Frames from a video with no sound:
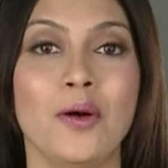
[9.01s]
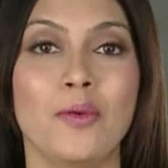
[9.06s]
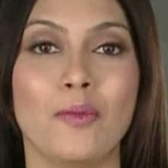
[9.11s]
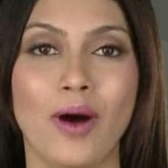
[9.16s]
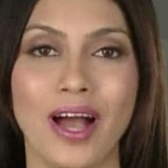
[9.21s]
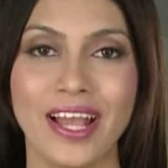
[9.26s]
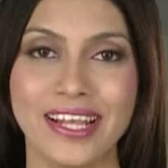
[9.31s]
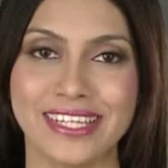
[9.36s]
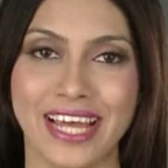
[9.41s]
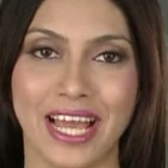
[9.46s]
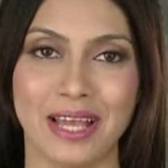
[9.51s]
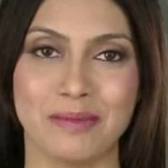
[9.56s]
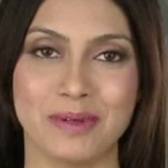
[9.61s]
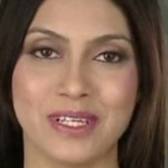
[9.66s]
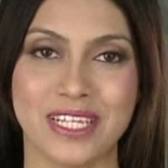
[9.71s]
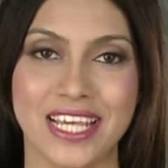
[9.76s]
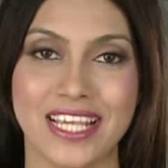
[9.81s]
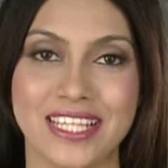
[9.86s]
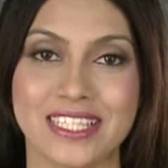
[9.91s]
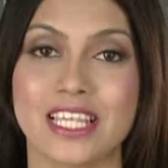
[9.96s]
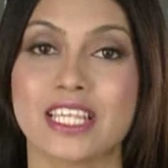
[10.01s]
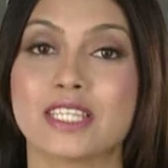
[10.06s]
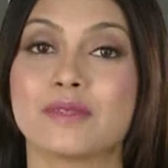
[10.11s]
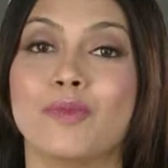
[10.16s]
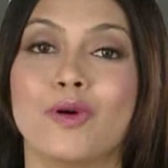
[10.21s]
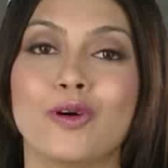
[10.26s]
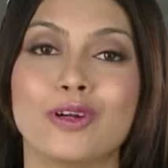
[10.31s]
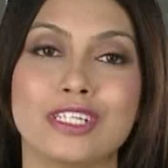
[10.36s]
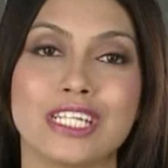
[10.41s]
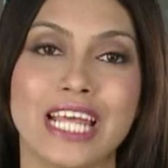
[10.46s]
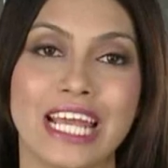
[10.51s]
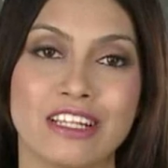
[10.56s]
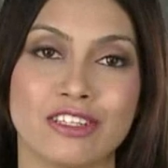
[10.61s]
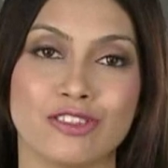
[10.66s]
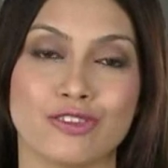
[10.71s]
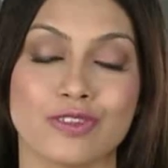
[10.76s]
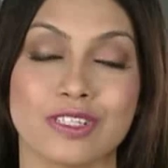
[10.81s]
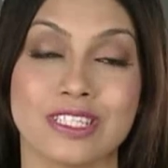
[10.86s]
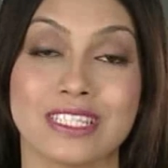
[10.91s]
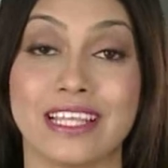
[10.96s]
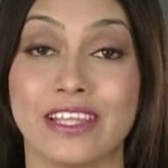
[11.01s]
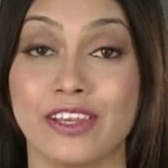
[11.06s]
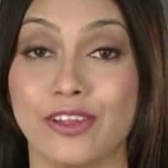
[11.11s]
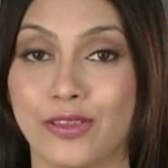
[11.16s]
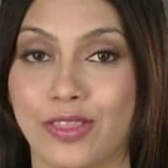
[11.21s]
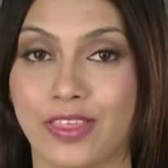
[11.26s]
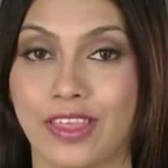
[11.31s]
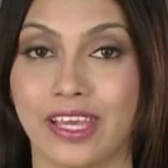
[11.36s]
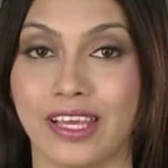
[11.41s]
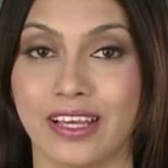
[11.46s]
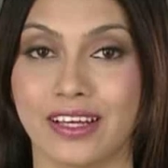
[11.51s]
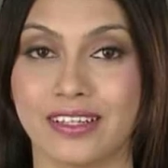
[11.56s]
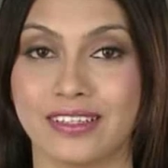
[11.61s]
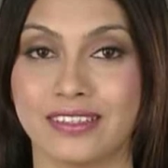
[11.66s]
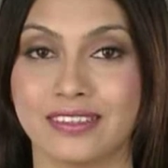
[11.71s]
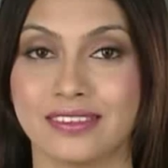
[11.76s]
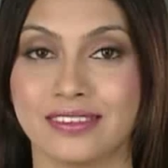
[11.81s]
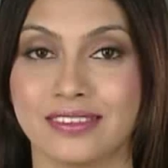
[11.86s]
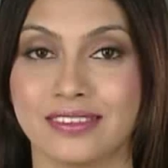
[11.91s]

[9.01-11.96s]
Why diabetes is more dangerous than you think.